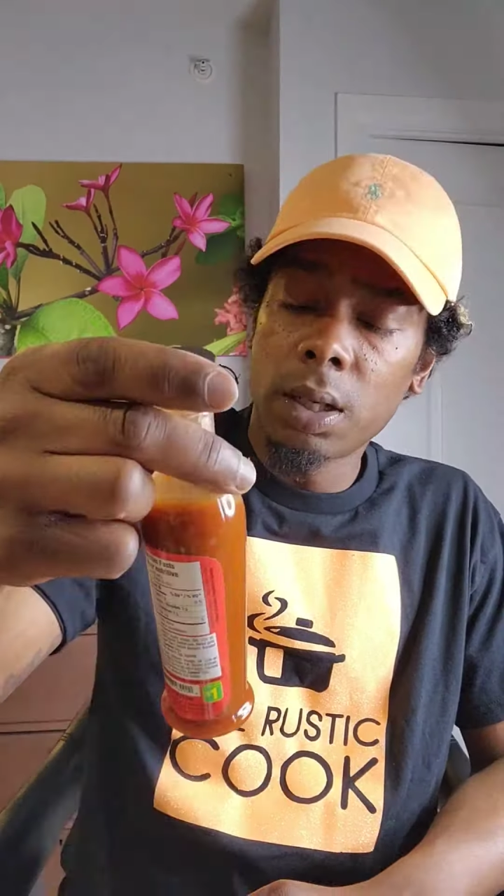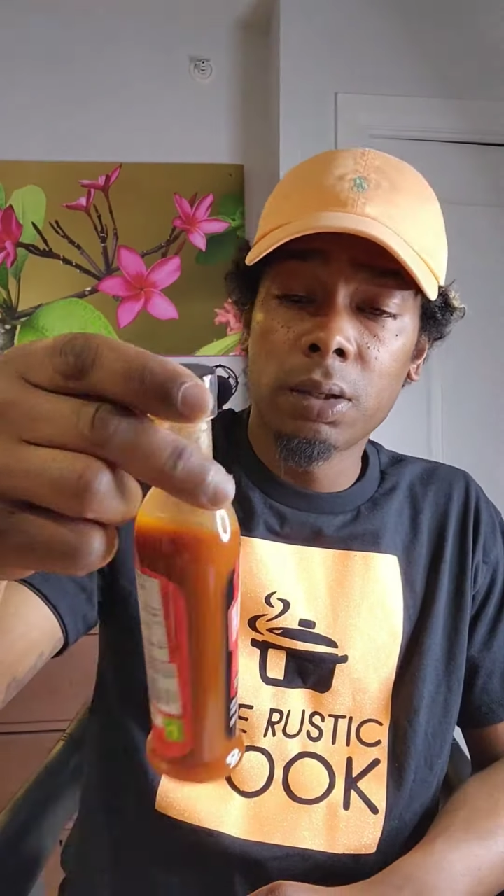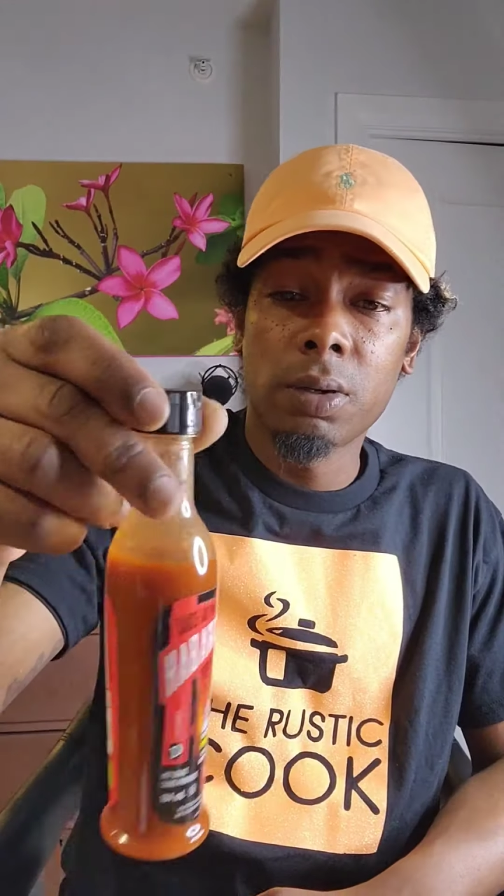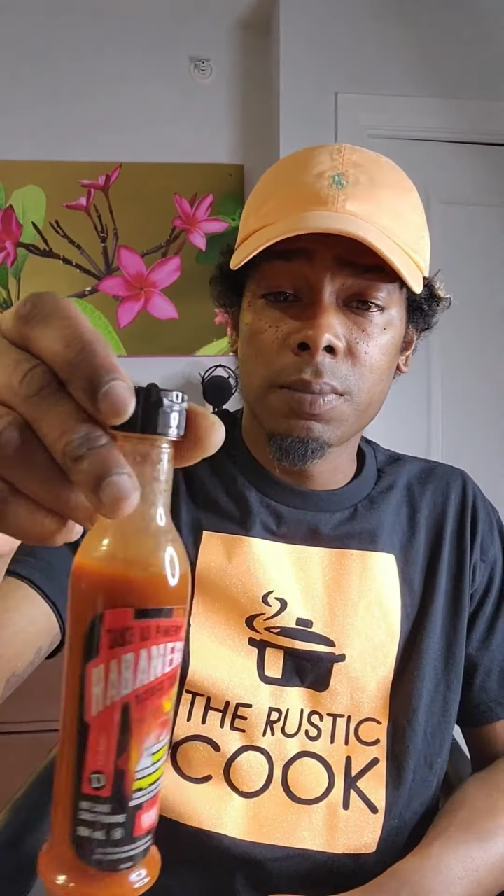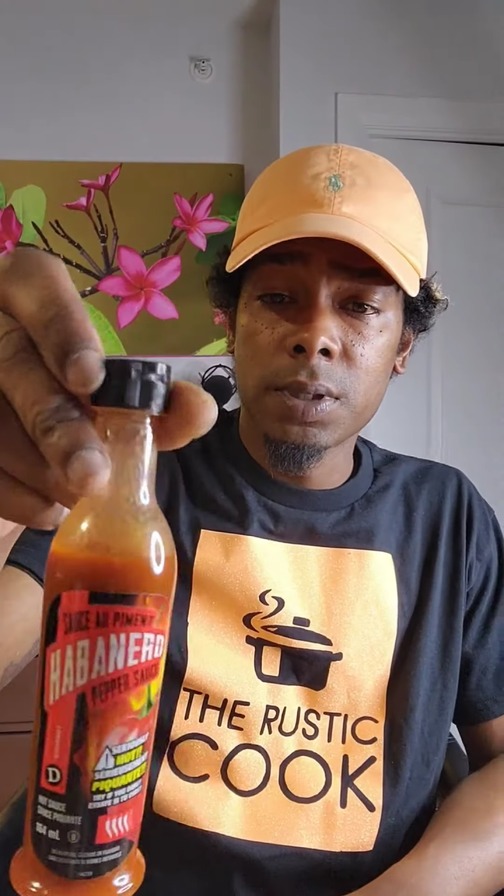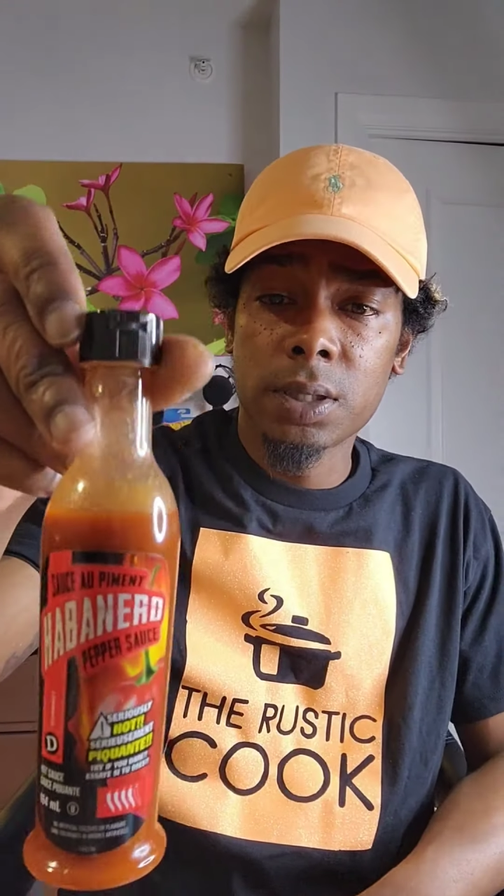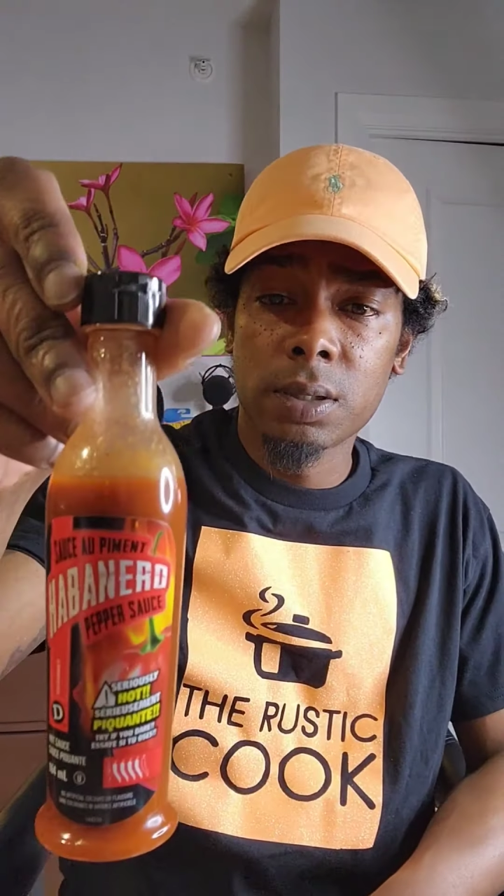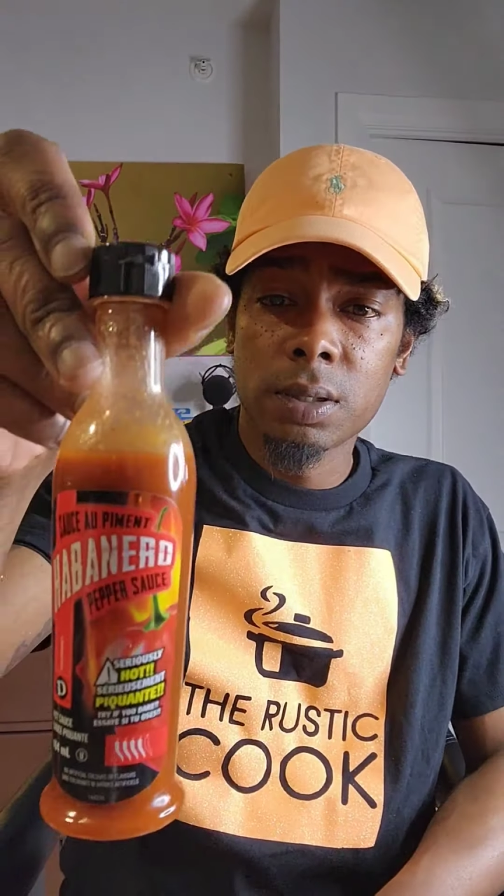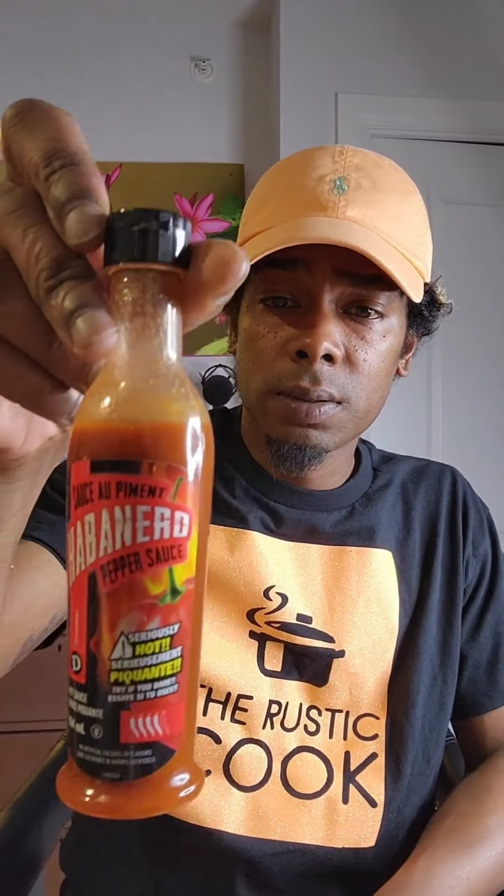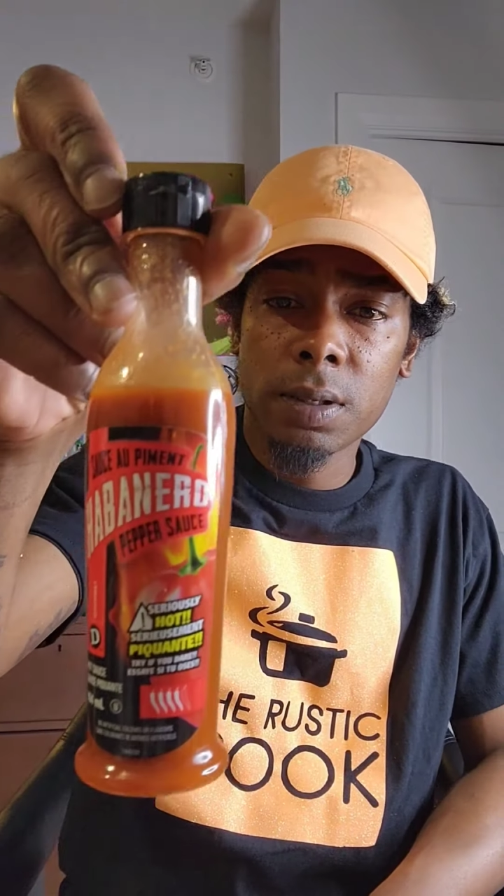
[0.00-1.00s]
Dollarama
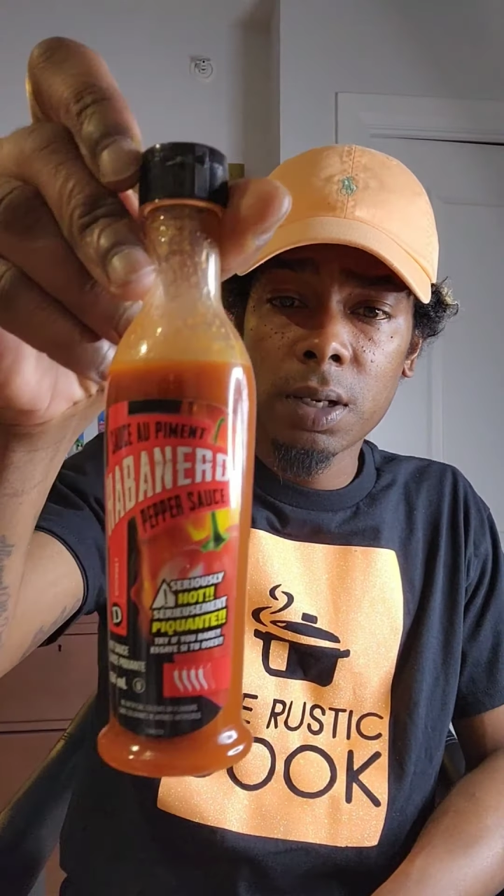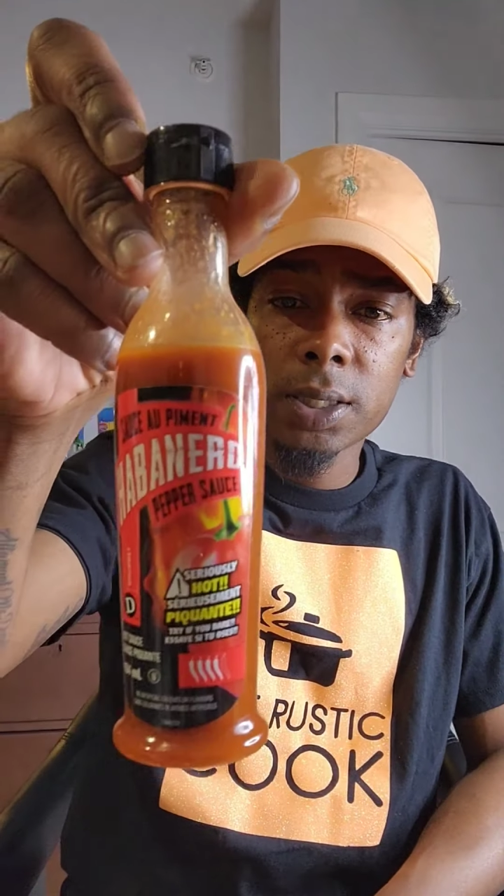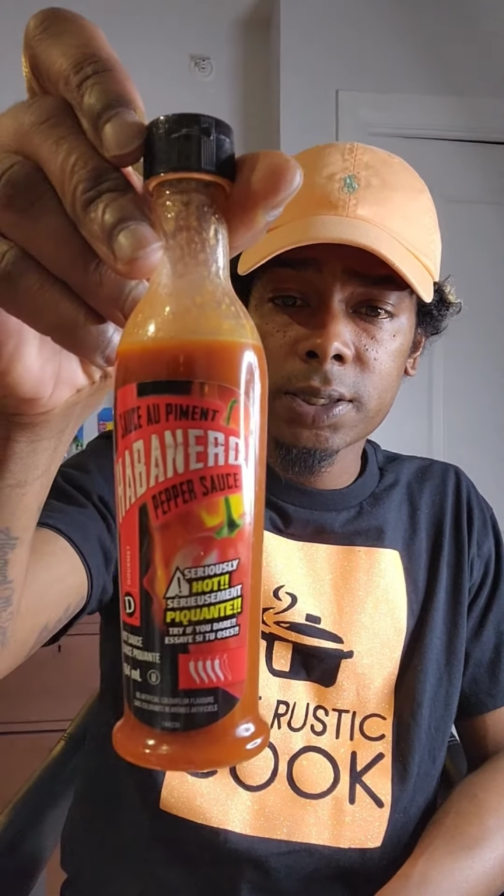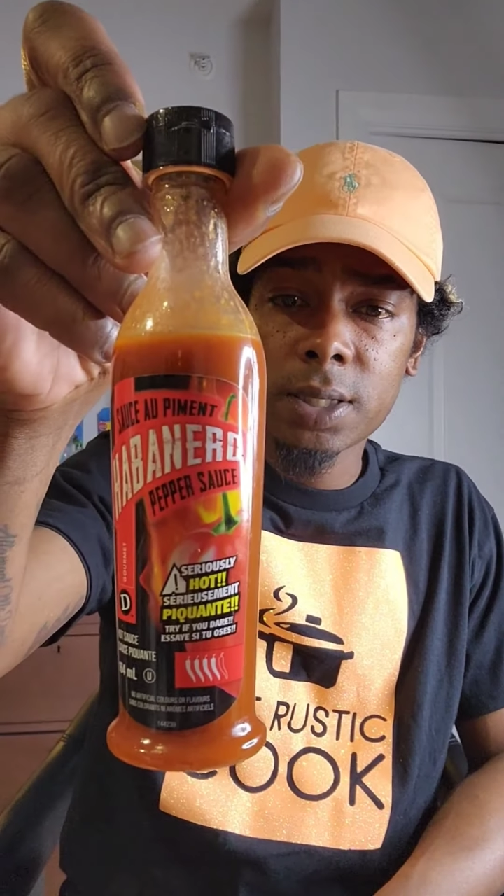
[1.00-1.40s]
hot